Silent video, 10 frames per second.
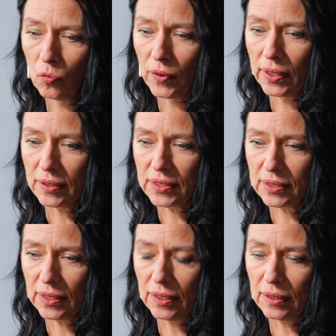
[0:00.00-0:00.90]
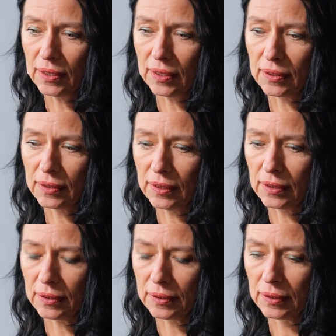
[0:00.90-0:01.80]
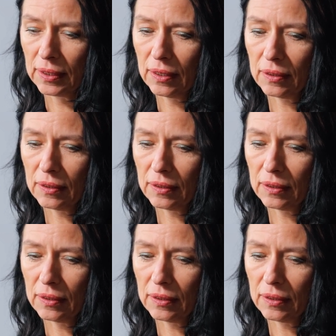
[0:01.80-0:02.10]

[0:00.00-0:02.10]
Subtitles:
when I see the